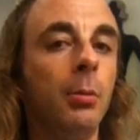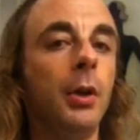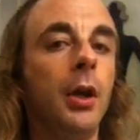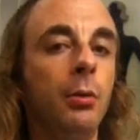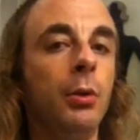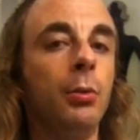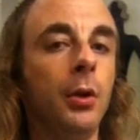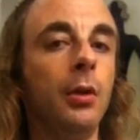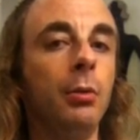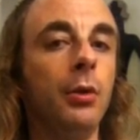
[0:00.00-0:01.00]
but he was one
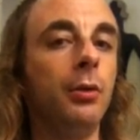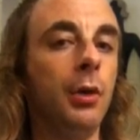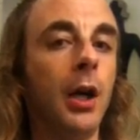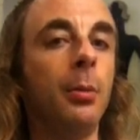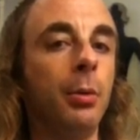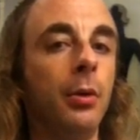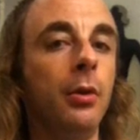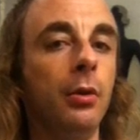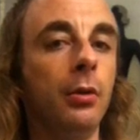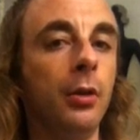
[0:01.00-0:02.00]
of the ones who happened
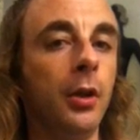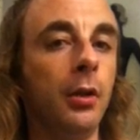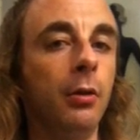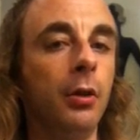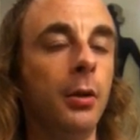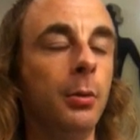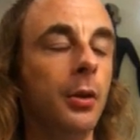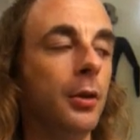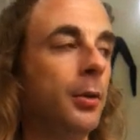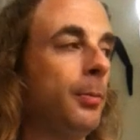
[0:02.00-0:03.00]
not to know who I
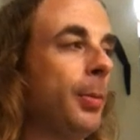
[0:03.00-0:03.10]
was.